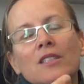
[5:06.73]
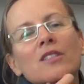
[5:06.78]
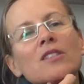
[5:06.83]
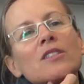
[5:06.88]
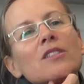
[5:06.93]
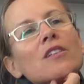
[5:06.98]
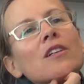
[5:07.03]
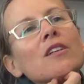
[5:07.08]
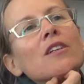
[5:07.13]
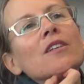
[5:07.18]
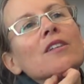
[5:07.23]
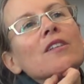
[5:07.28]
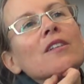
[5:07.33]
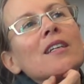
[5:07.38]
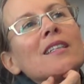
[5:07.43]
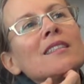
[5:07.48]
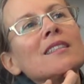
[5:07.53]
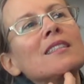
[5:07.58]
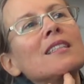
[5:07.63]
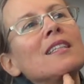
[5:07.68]
So
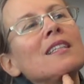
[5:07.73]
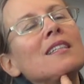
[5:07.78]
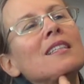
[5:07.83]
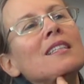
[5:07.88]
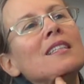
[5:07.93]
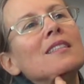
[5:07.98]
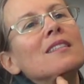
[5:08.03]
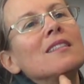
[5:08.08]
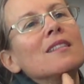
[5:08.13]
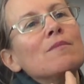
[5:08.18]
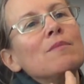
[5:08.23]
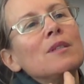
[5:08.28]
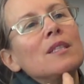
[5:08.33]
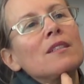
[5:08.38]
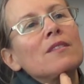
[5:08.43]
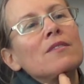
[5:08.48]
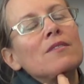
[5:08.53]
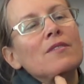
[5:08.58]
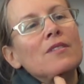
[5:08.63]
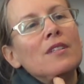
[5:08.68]
I see it as a
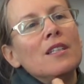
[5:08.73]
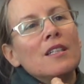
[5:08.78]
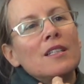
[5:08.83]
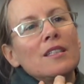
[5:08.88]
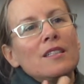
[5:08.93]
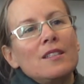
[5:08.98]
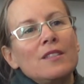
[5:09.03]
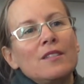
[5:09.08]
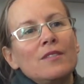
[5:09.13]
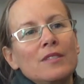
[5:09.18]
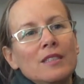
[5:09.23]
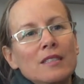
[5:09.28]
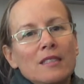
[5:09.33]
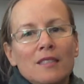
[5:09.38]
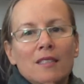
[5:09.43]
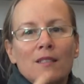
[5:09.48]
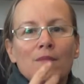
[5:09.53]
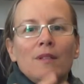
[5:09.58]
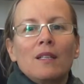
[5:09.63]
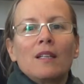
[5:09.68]
bit of the idea of it
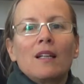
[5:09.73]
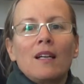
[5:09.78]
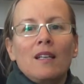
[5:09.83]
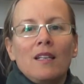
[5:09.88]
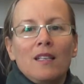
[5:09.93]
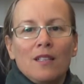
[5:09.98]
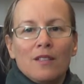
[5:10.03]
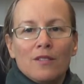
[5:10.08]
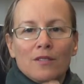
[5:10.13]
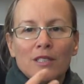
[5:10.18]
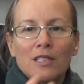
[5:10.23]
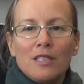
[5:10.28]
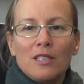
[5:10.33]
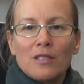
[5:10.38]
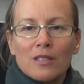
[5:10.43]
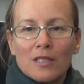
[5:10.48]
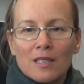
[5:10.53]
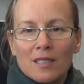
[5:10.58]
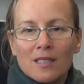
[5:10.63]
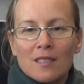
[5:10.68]
stimulating your
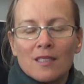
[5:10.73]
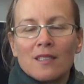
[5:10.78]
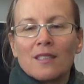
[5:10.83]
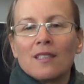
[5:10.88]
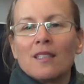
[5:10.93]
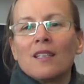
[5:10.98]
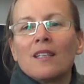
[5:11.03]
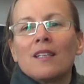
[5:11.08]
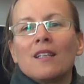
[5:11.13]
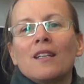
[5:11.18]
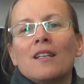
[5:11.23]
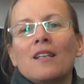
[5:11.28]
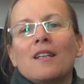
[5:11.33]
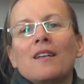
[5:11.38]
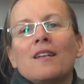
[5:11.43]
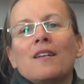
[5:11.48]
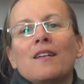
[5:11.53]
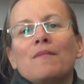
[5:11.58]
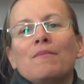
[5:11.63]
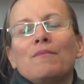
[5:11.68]
interest.
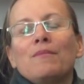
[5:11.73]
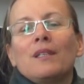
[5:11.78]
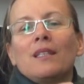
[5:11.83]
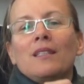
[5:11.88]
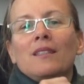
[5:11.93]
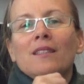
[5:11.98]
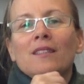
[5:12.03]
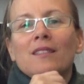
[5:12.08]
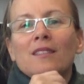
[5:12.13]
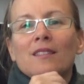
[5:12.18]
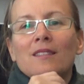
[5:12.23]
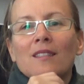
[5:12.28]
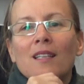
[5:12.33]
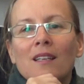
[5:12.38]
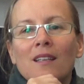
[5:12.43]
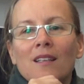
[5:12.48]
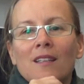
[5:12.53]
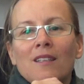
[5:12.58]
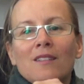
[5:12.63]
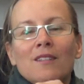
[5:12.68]
But there's,
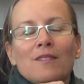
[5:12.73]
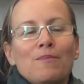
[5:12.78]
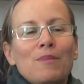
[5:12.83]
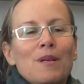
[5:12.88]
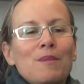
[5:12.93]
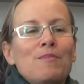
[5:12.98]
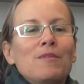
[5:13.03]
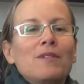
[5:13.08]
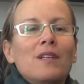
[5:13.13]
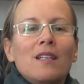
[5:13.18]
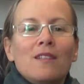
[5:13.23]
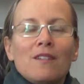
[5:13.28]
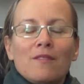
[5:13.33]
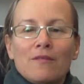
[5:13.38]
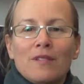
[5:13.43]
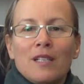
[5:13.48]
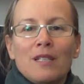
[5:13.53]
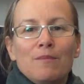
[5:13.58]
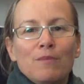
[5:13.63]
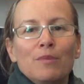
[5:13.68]
people
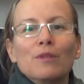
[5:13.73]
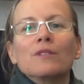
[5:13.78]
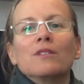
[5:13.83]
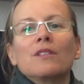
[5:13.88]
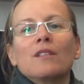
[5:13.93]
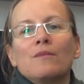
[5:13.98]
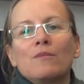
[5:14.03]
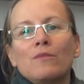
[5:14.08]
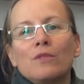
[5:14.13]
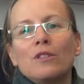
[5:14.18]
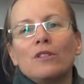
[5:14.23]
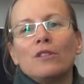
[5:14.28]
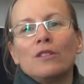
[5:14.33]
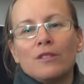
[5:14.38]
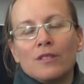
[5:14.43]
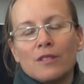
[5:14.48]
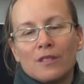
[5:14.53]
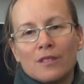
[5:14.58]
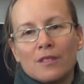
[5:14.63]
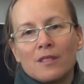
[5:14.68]
cannot read books on
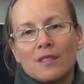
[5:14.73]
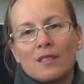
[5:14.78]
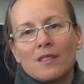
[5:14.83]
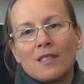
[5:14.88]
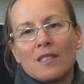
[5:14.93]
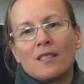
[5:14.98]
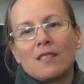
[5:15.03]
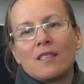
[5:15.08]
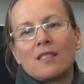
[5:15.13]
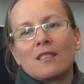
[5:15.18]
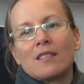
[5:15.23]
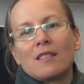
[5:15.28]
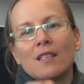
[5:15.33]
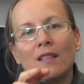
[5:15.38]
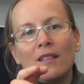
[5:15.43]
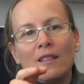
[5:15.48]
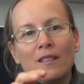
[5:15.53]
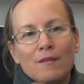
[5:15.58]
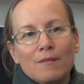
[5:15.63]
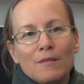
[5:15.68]
walls. There's just
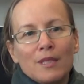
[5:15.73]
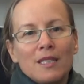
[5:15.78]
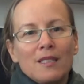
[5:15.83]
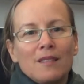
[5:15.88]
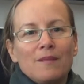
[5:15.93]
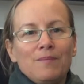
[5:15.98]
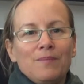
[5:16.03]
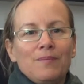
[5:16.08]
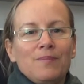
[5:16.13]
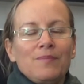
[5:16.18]
a limit.